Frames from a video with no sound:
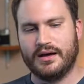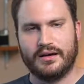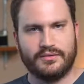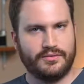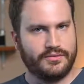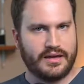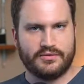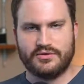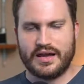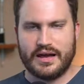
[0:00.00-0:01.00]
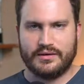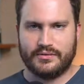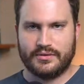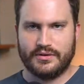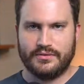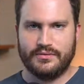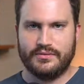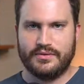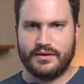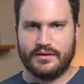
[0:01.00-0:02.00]
use that chat or
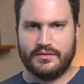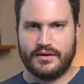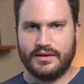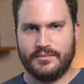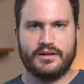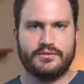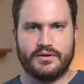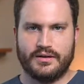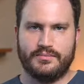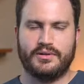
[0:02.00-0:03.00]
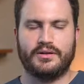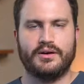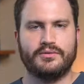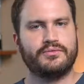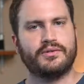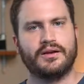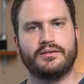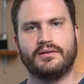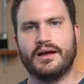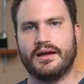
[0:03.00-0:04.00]
use the email address below,
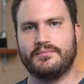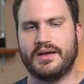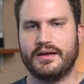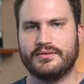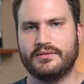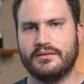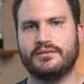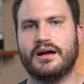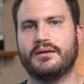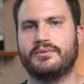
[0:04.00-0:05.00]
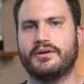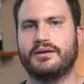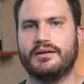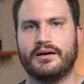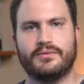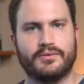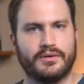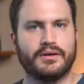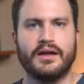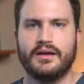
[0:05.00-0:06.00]

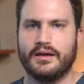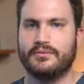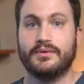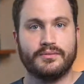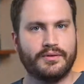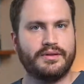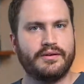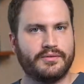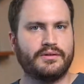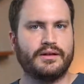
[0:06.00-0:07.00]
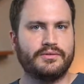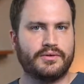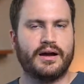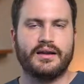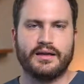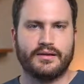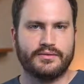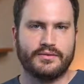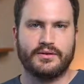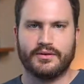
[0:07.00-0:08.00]
trainer@massillonlibrary.org, and we will definitely try to
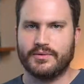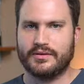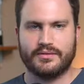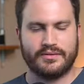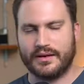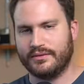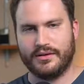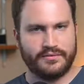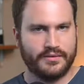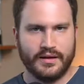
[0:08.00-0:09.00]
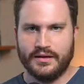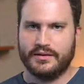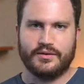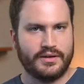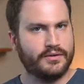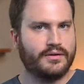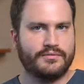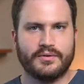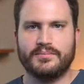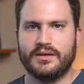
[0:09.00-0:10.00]
answer your questions. I love
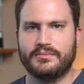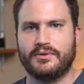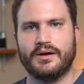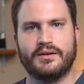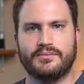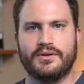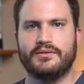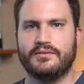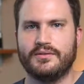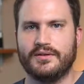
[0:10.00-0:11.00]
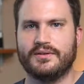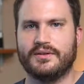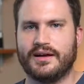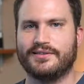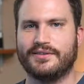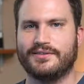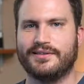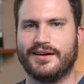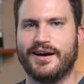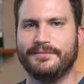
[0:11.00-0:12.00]
hearing from people as we do these classes.
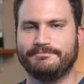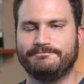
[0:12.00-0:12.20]
All right.